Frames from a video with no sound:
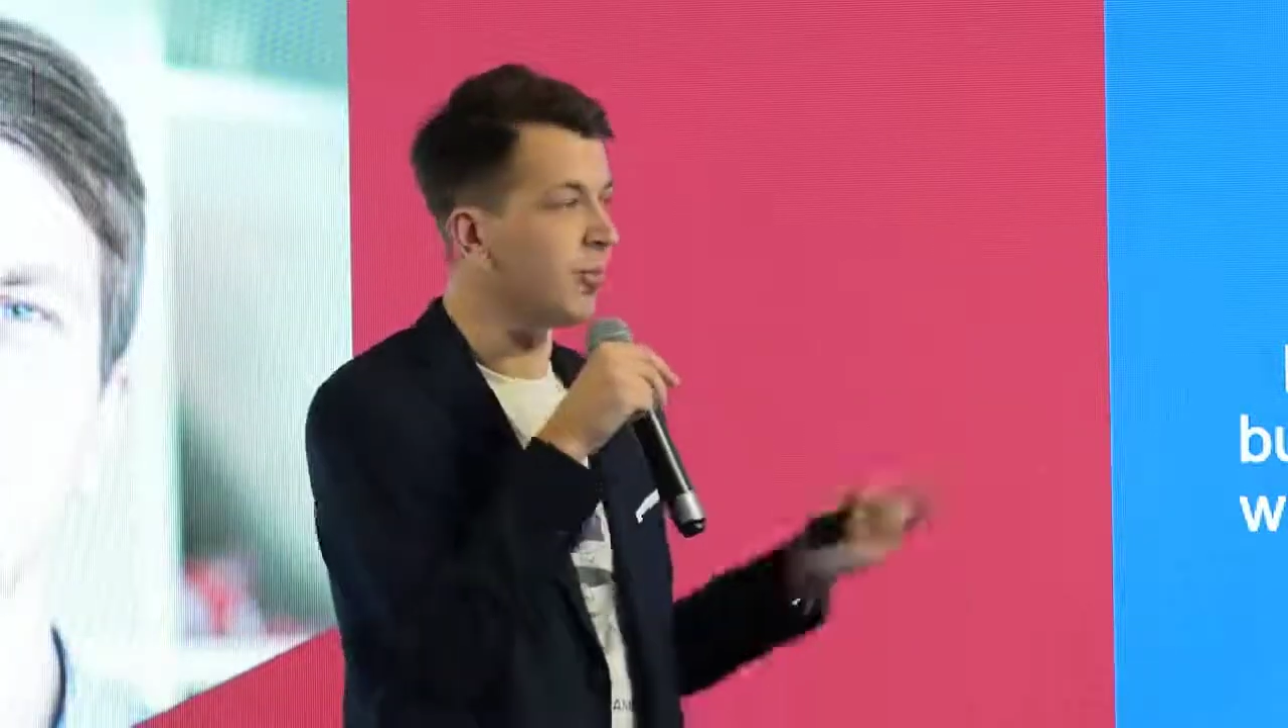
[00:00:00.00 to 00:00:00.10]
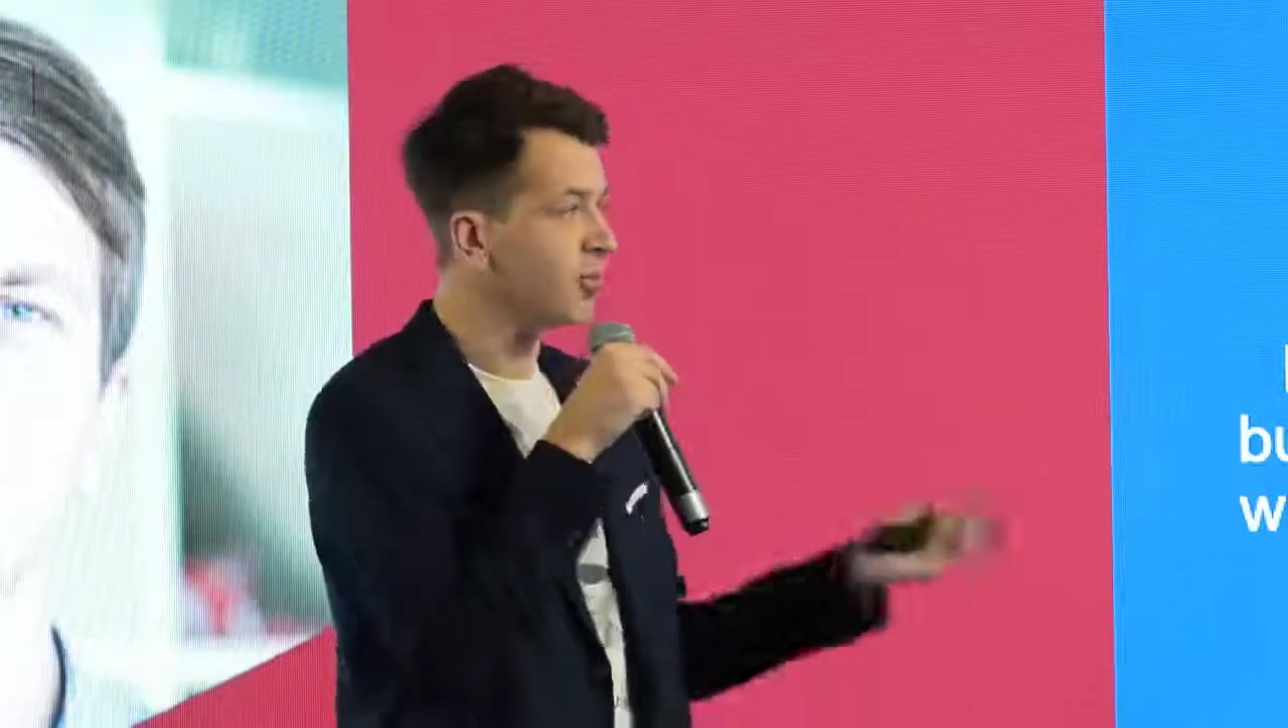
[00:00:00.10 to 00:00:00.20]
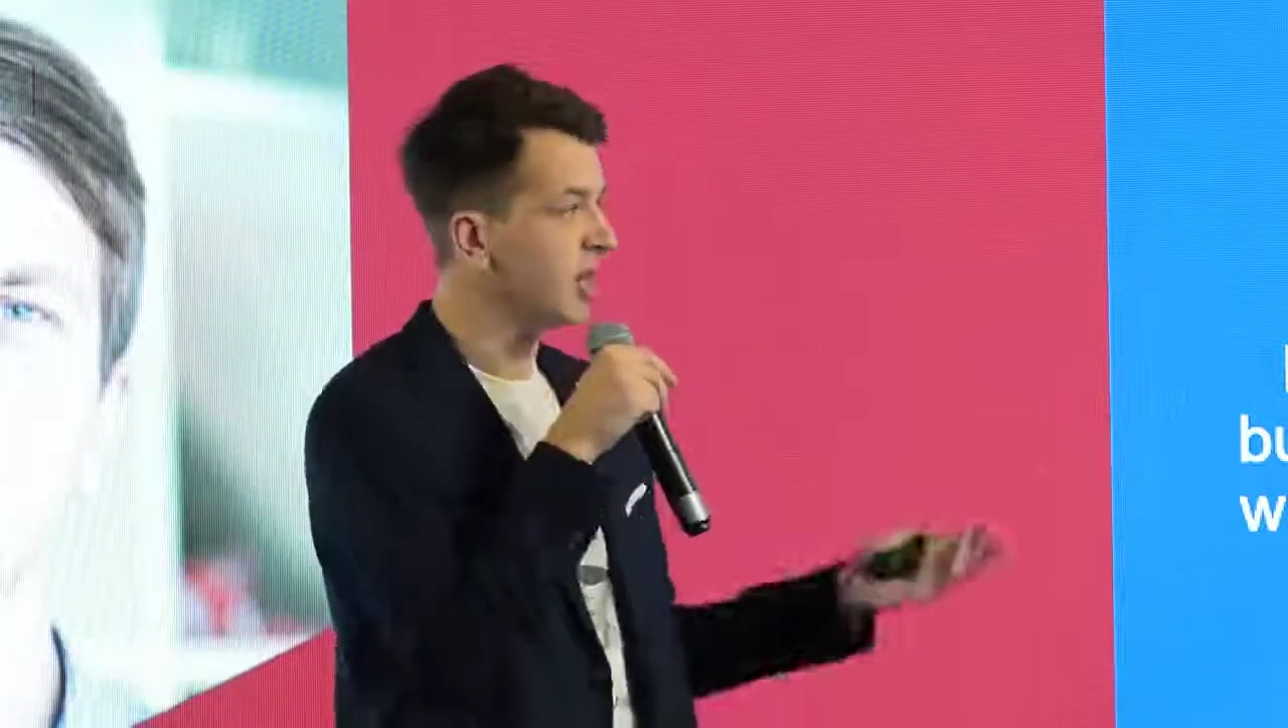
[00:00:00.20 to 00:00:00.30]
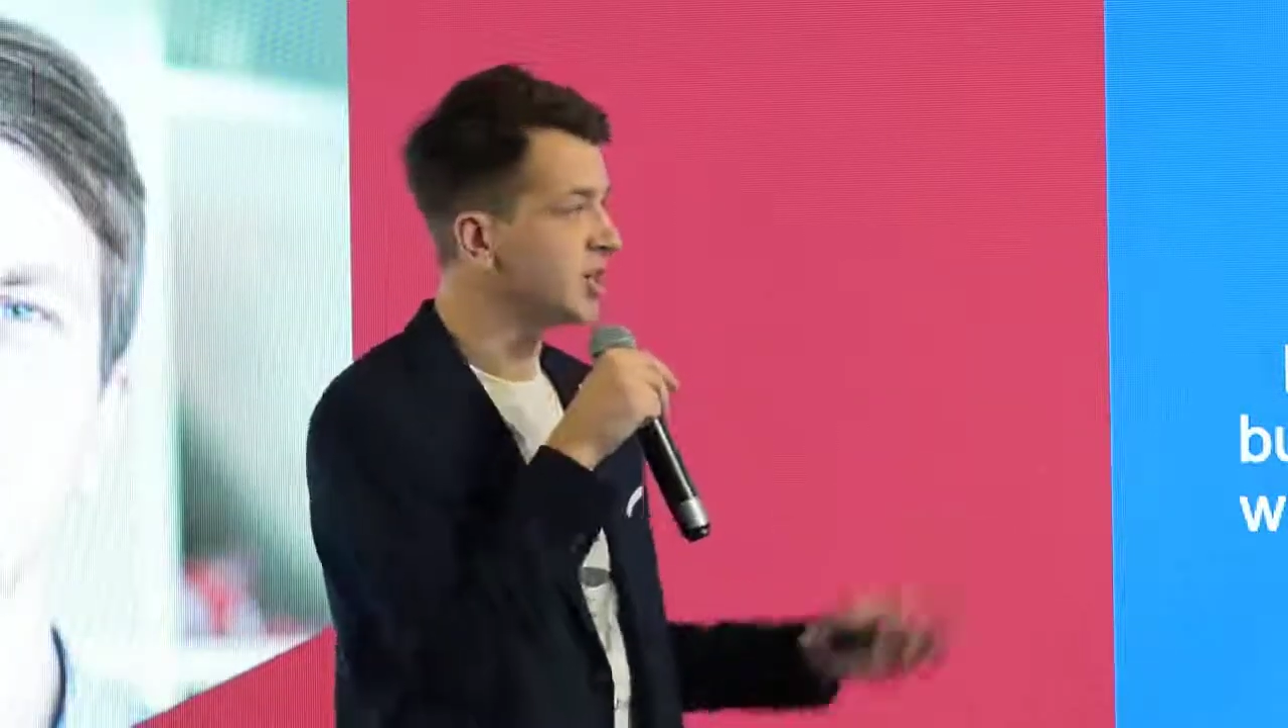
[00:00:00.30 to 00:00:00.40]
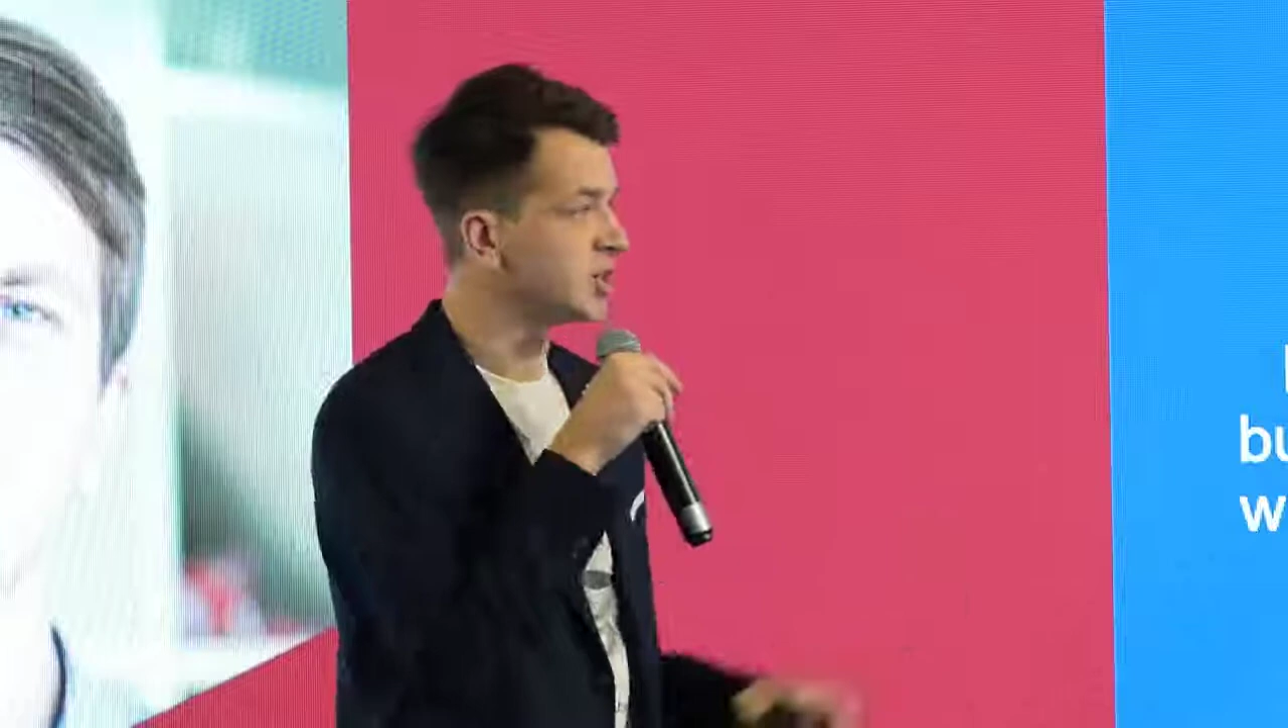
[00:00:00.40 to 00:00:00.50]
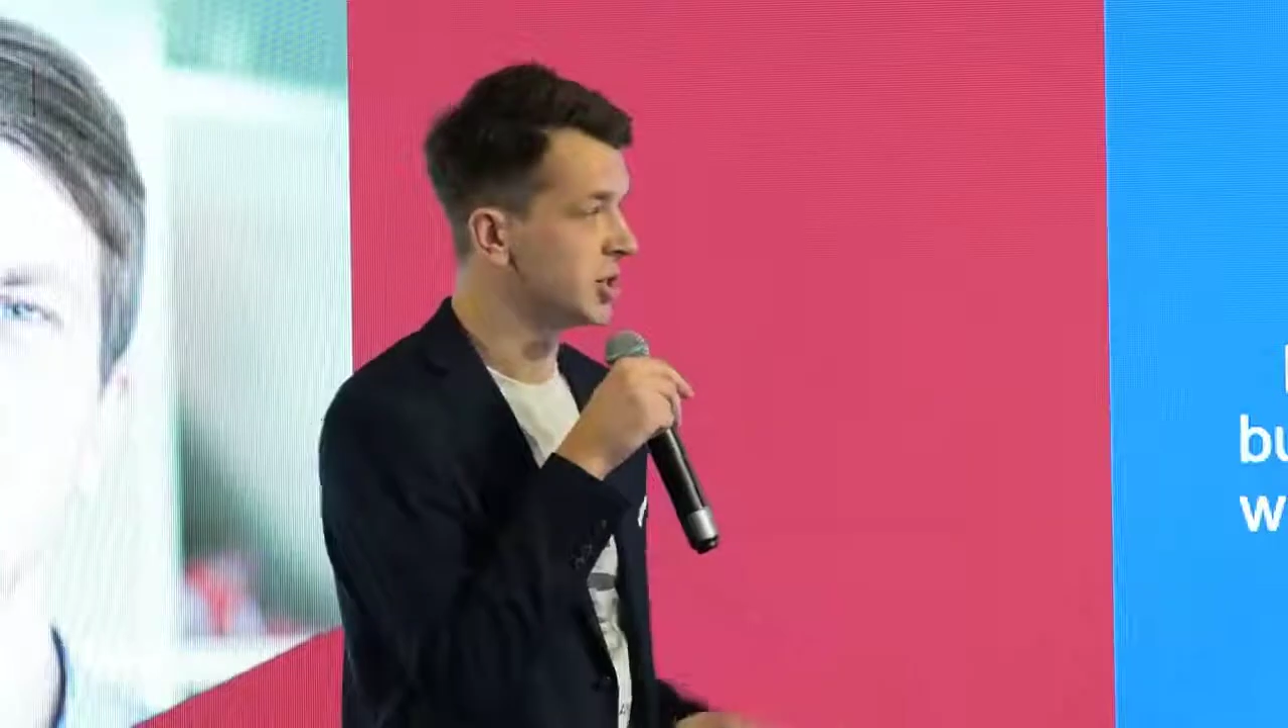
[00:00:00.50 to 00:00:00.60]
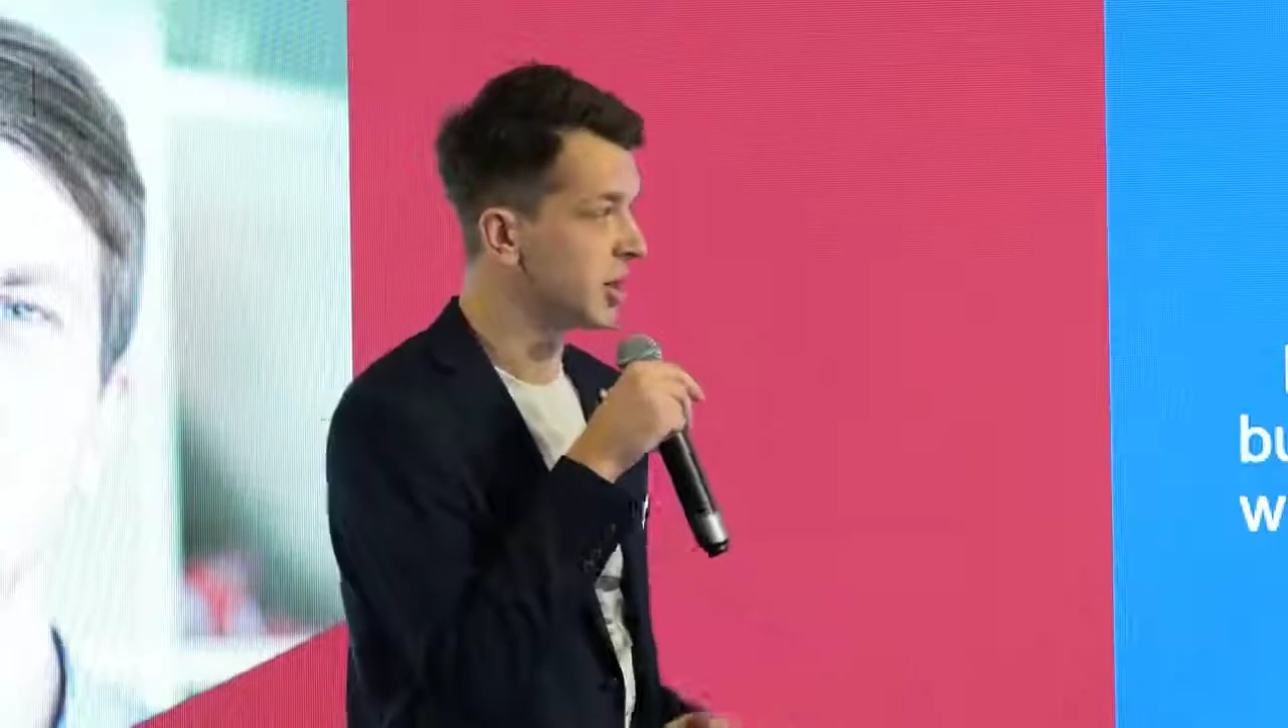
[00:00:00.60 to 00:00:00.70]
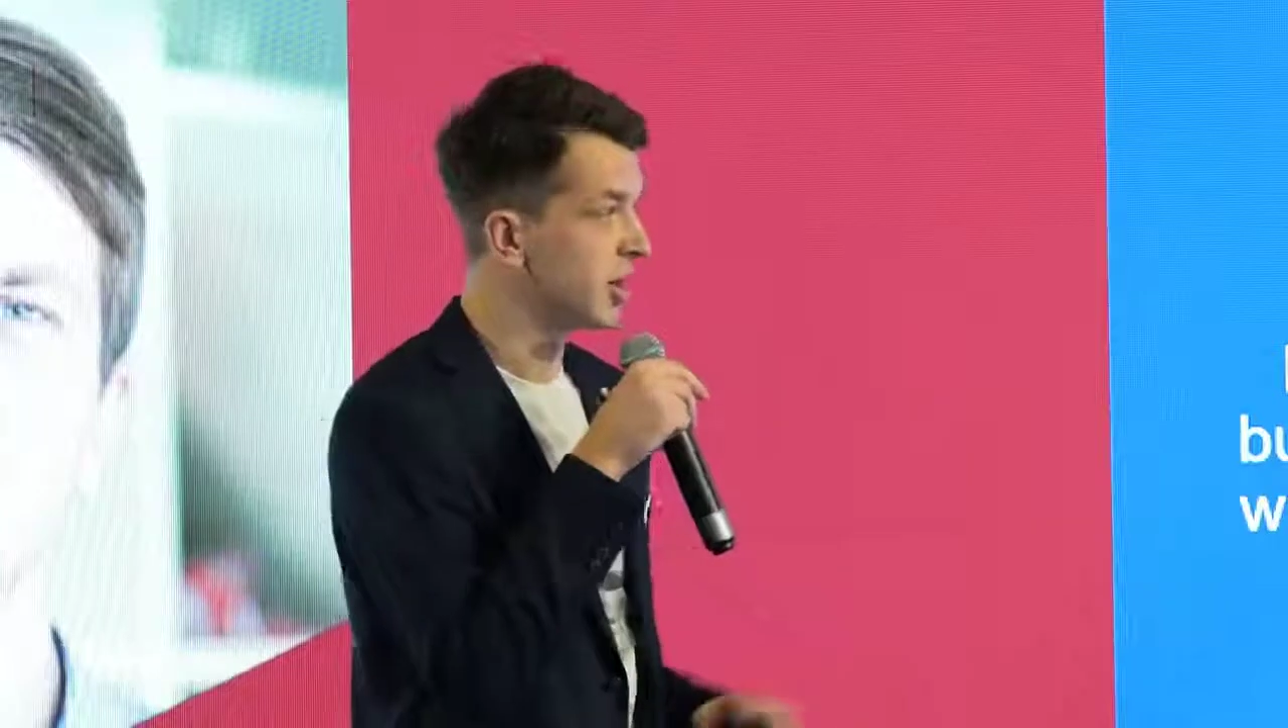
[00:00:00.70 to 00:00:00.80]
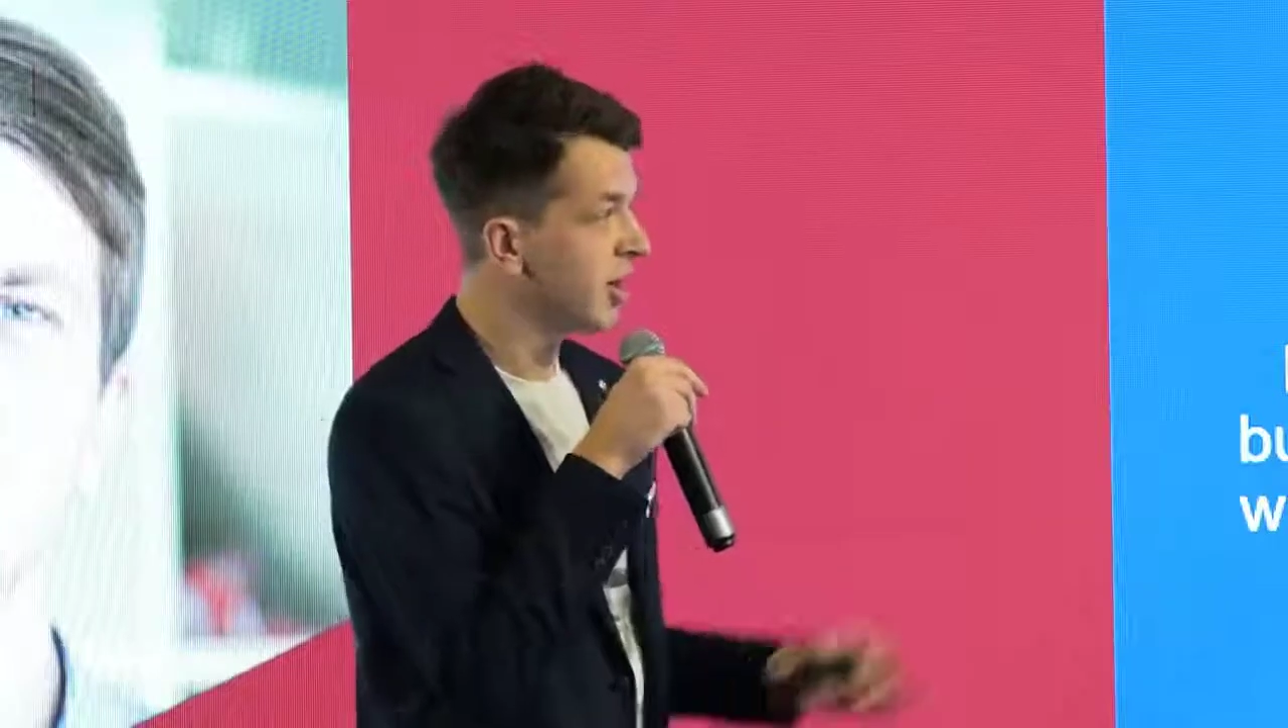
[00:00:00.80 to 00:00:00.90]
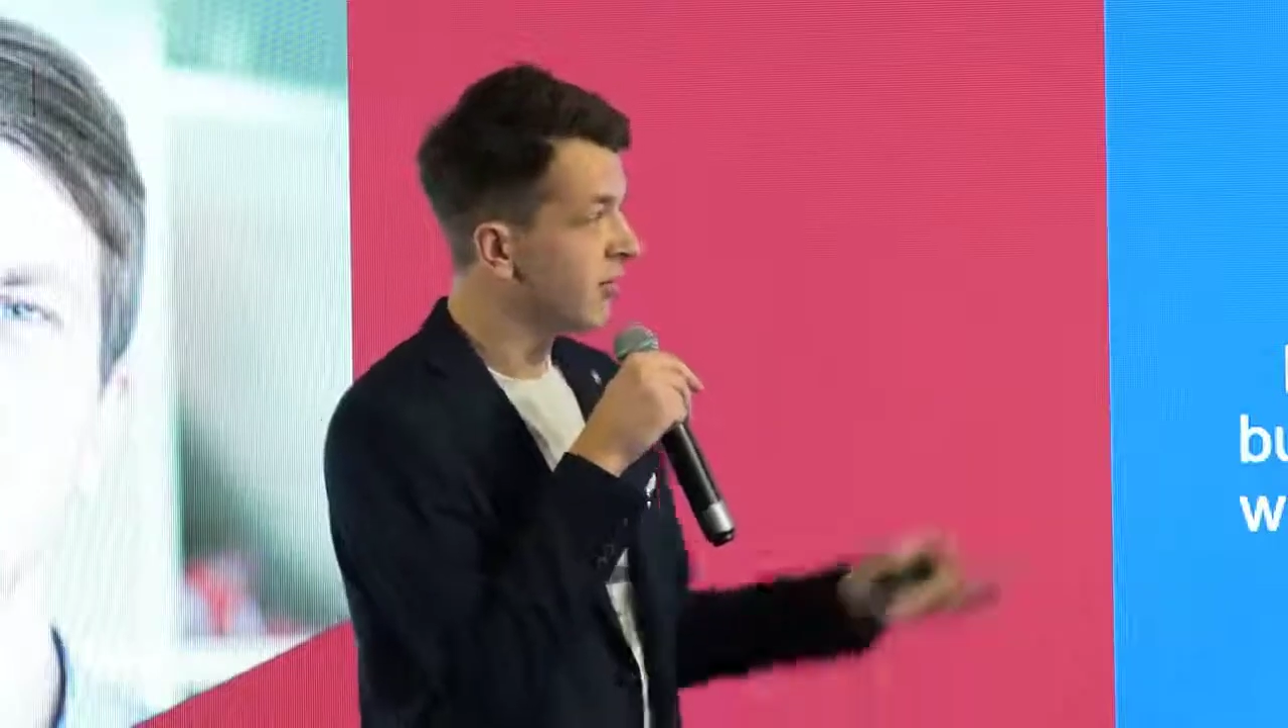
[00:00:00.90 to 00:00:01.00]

operational,